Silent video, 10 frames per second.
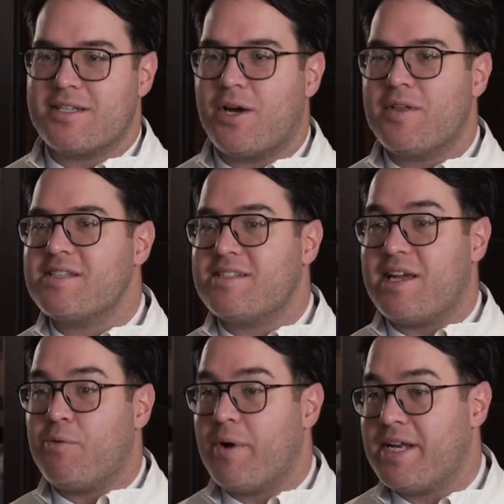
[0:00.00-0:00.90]
So this is
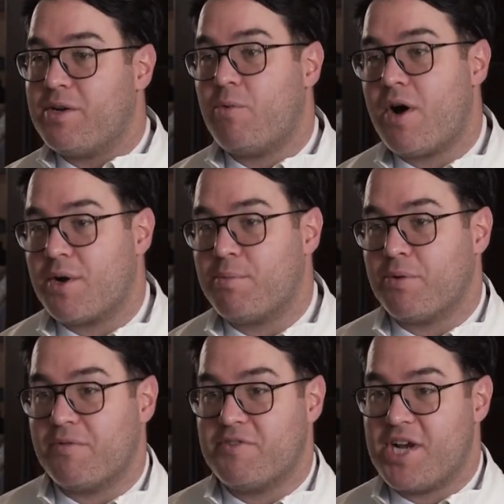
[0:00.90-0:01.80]
a wind and
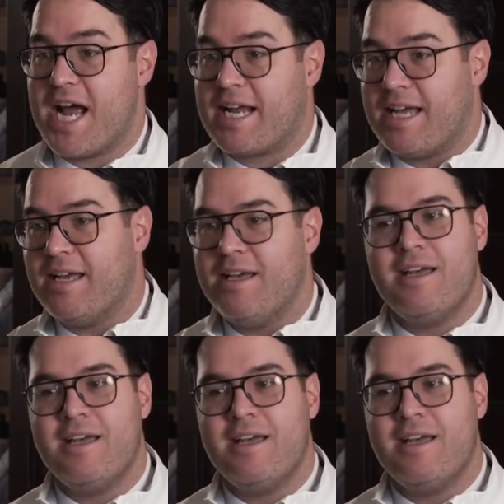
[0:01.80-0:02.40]
waterproof jacket.